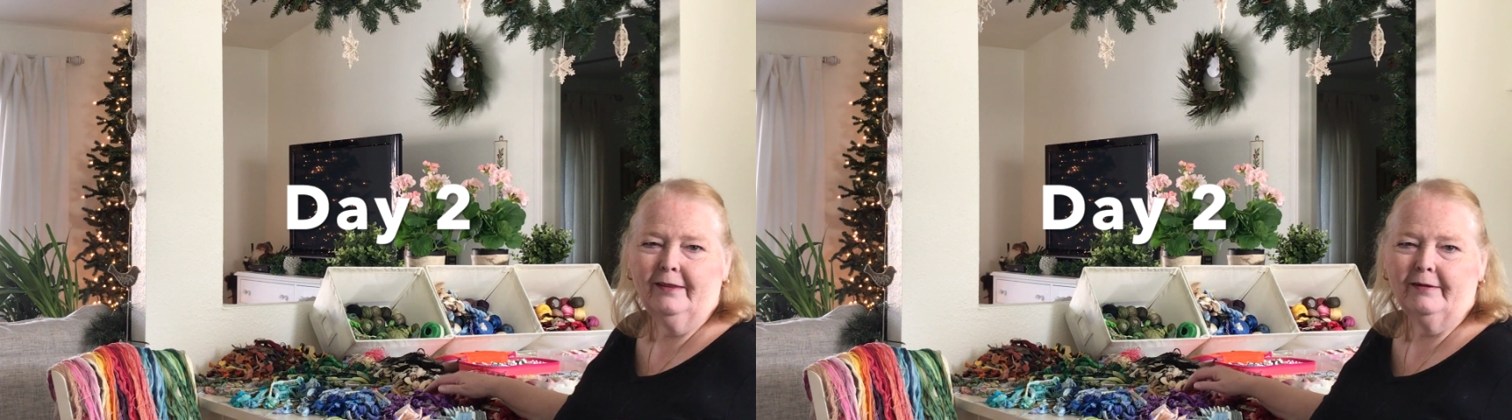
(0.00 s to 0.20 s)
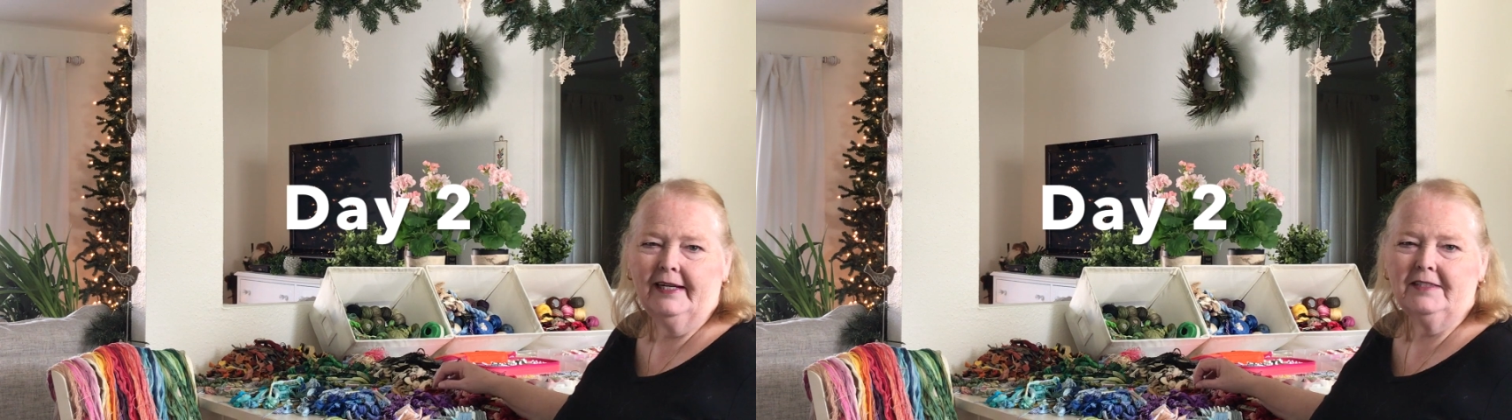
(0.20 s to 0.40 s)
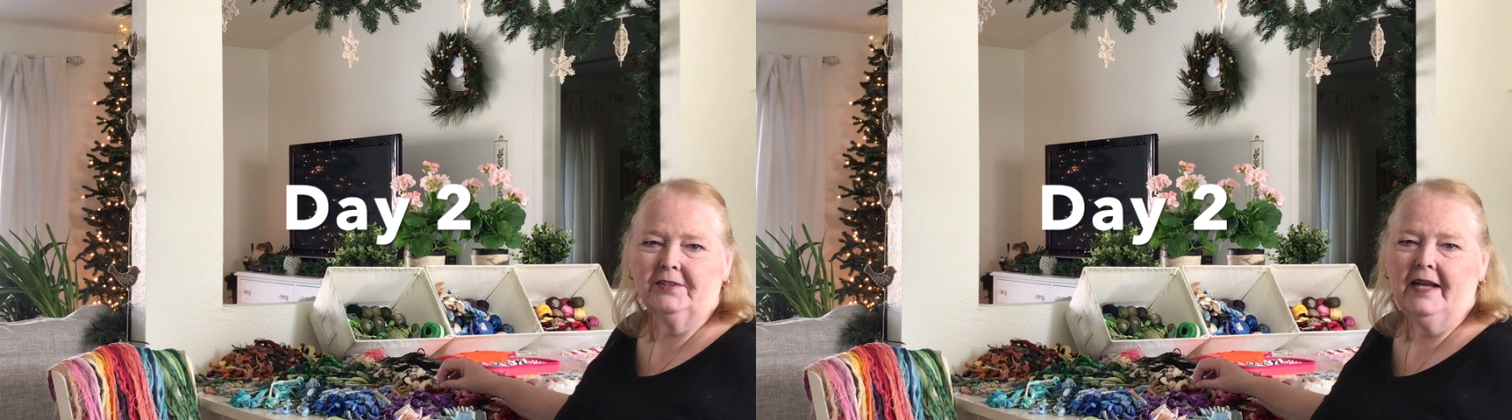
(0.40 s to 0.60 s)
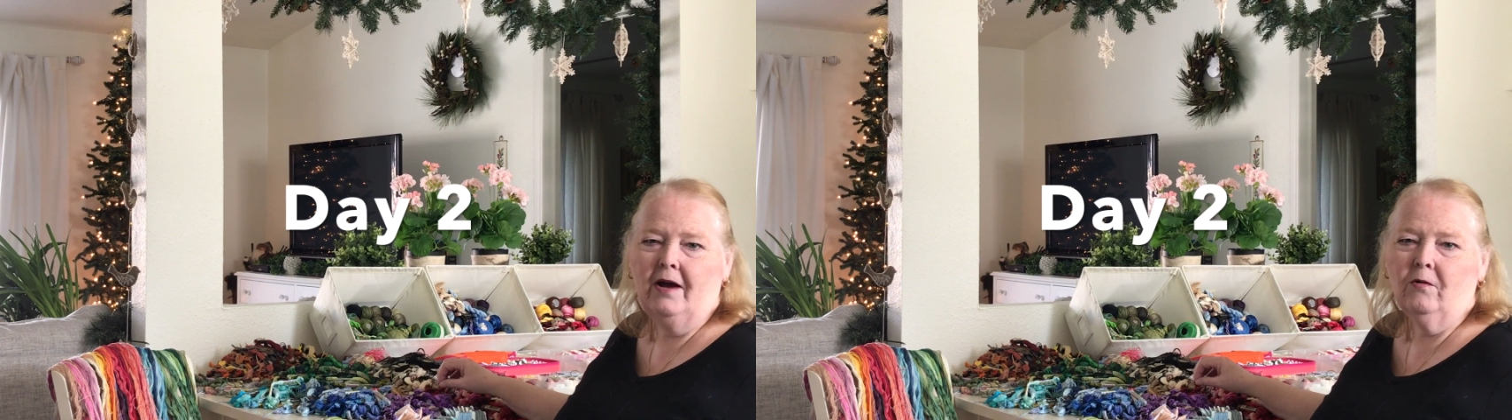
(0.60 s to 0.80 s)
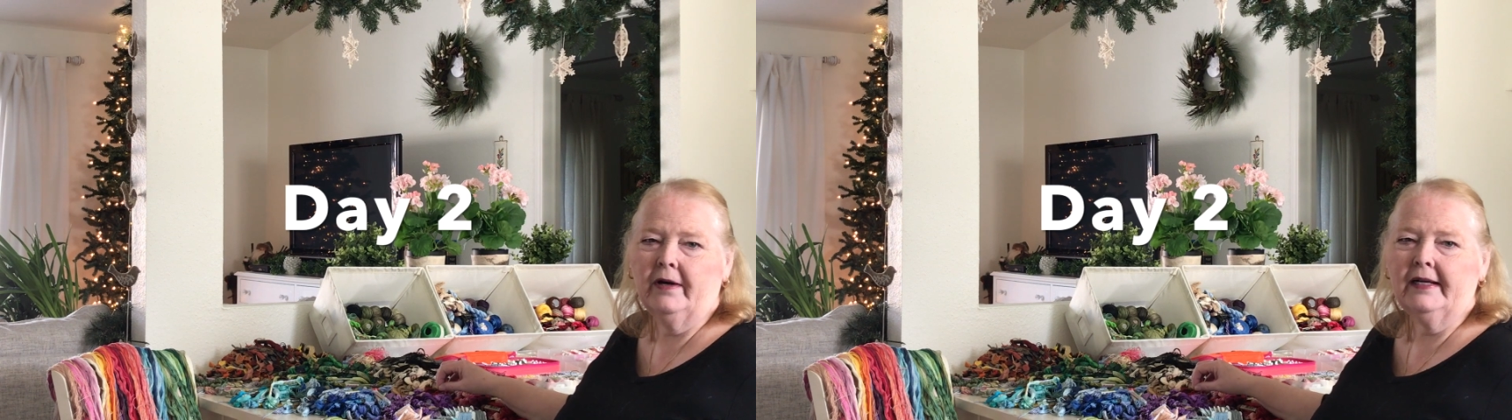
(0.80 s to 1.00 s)
threads are
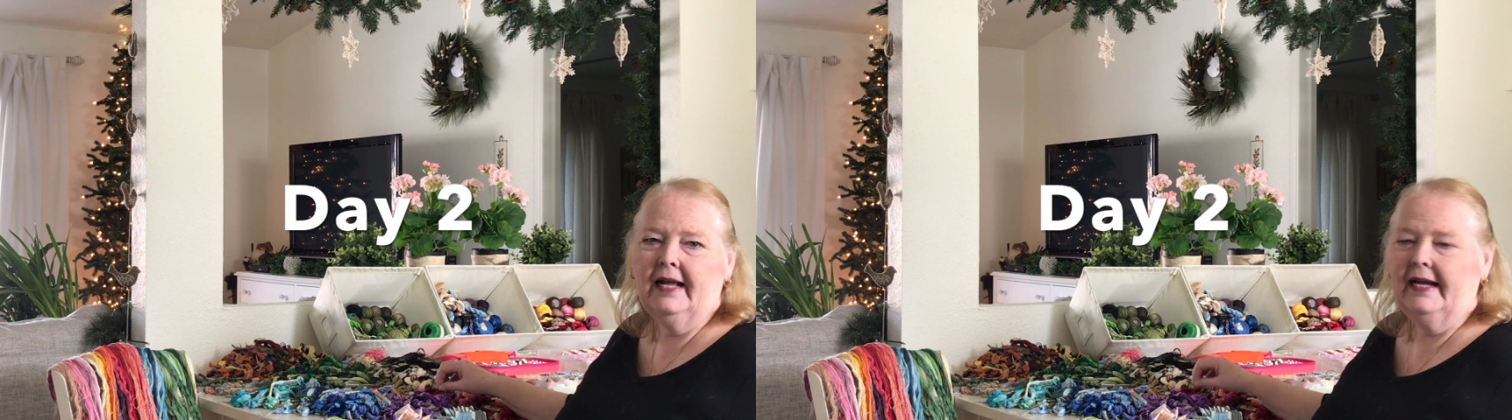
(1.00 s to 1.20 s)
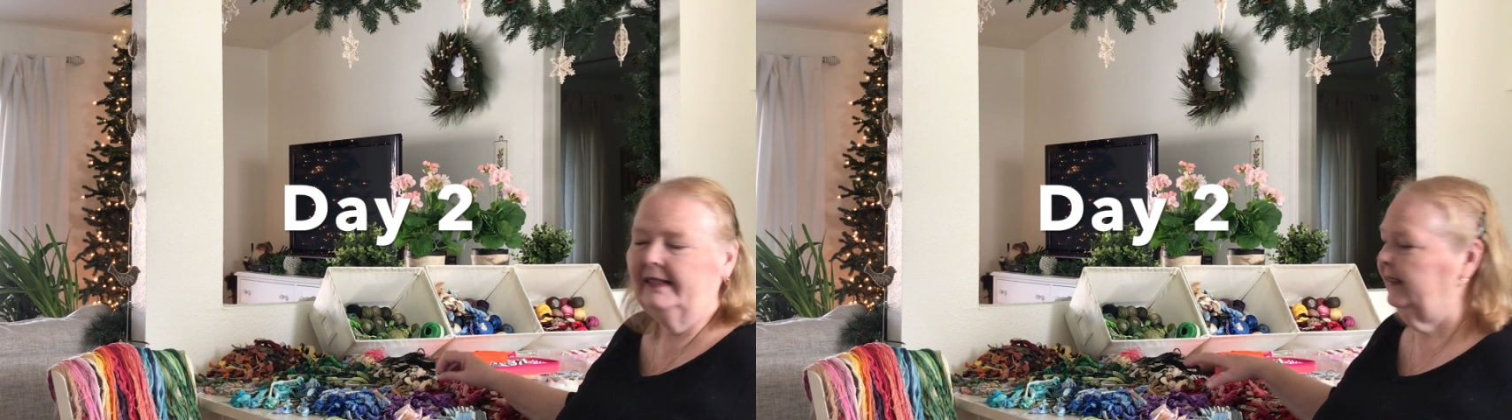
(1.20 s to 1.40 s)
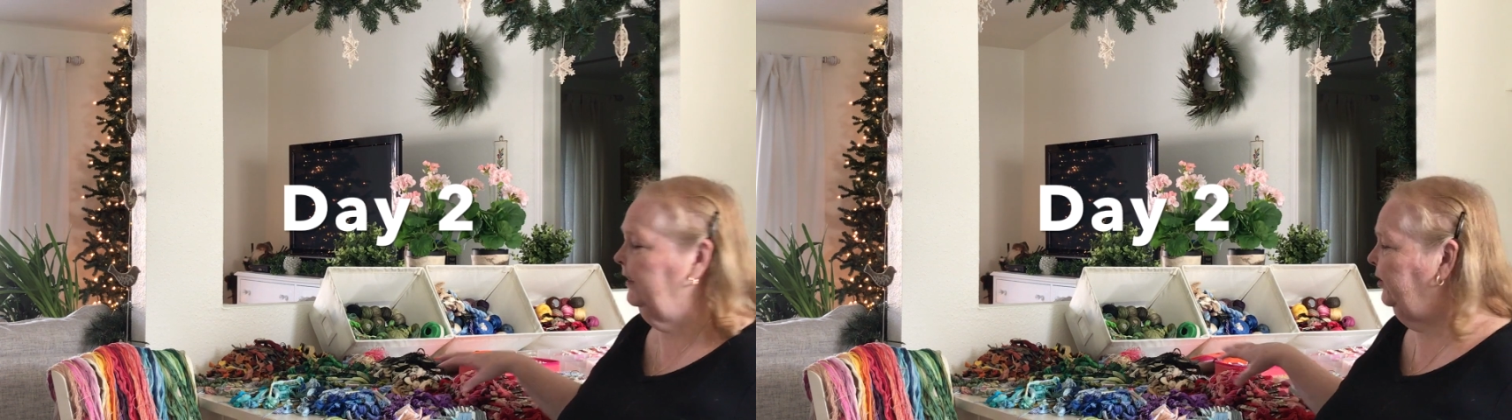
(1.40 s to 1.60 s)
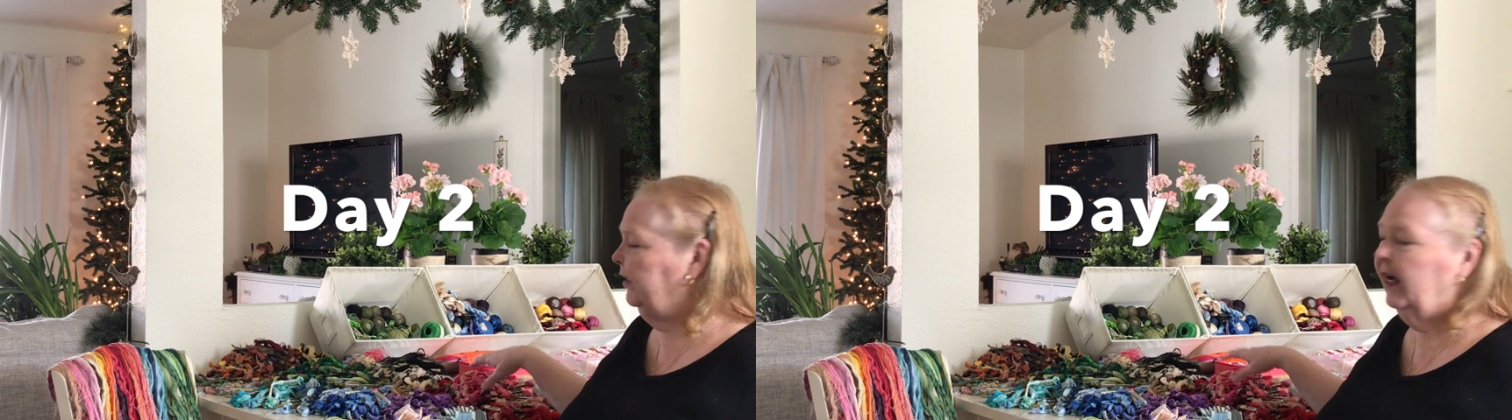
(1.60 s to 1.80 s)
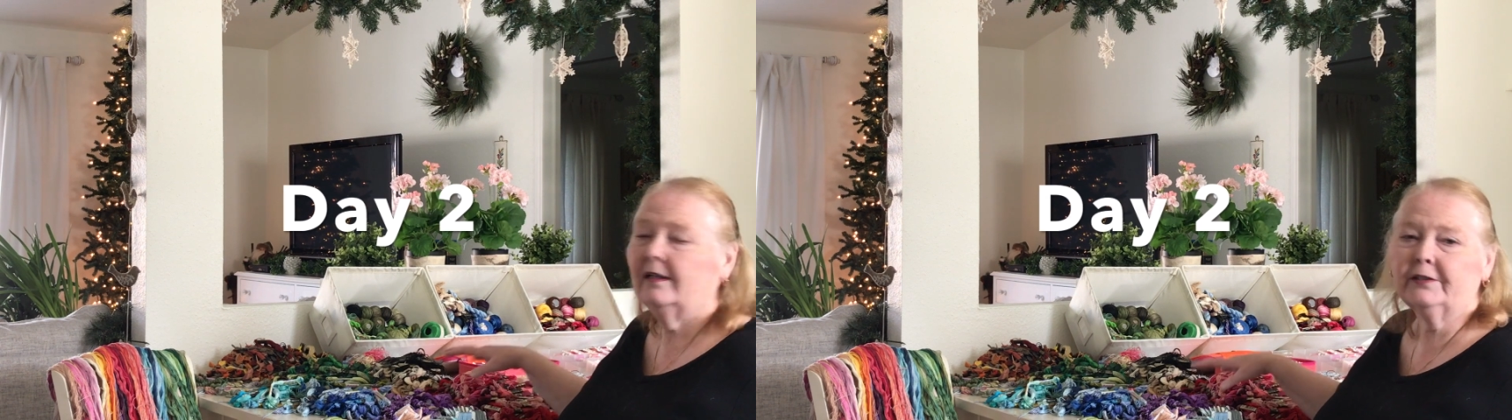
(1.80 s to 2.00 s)
now organized into
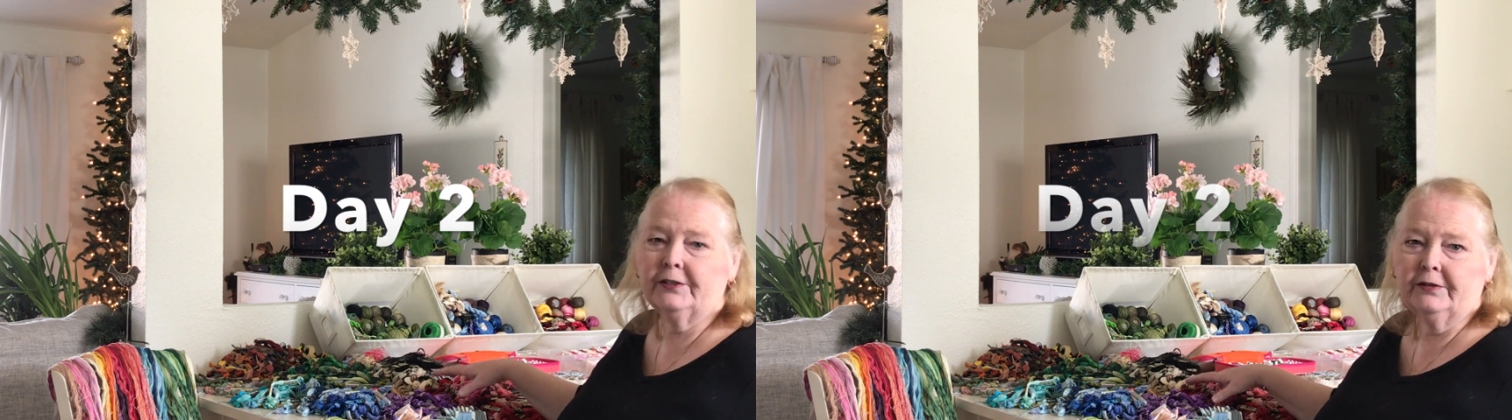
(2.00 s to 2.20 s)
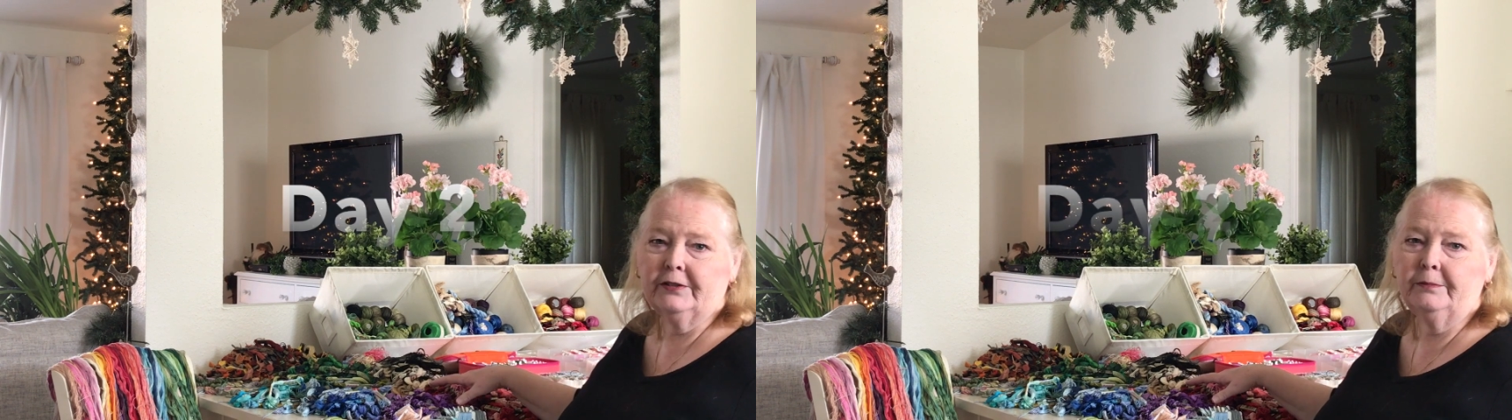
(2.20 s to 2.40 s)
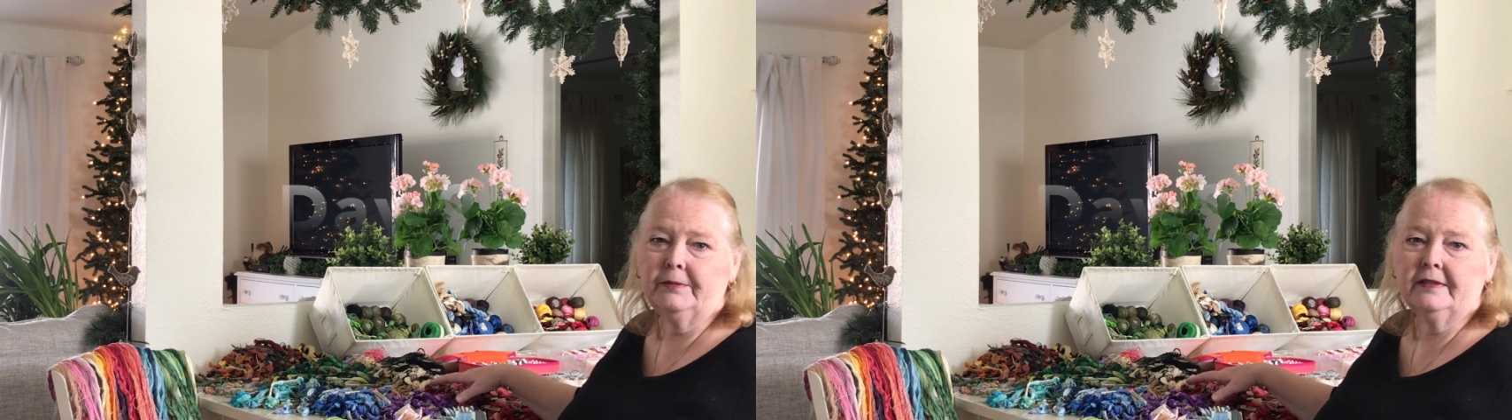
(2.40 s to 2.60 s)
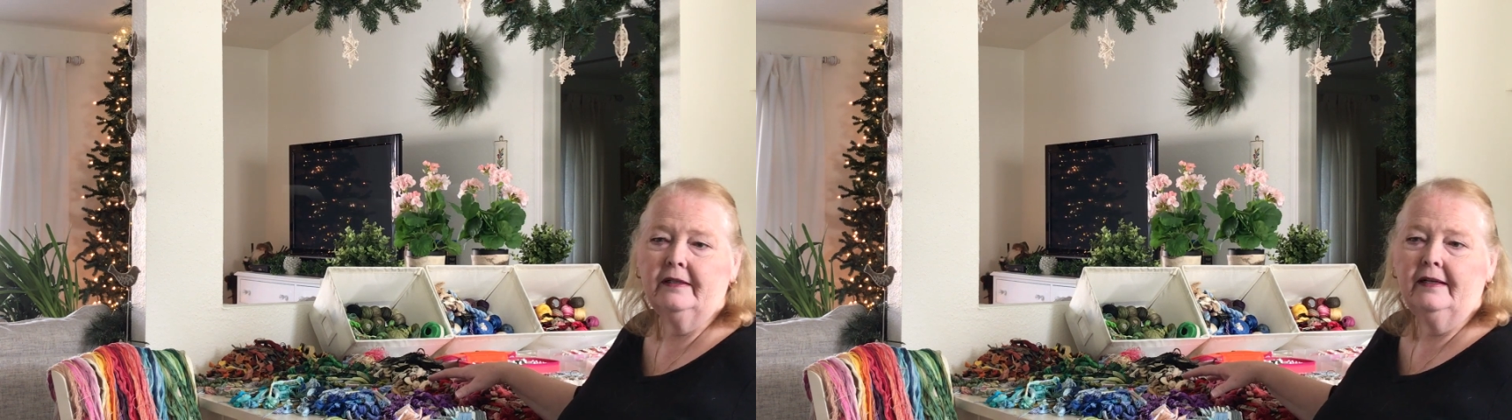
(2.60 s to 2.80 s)
color groups,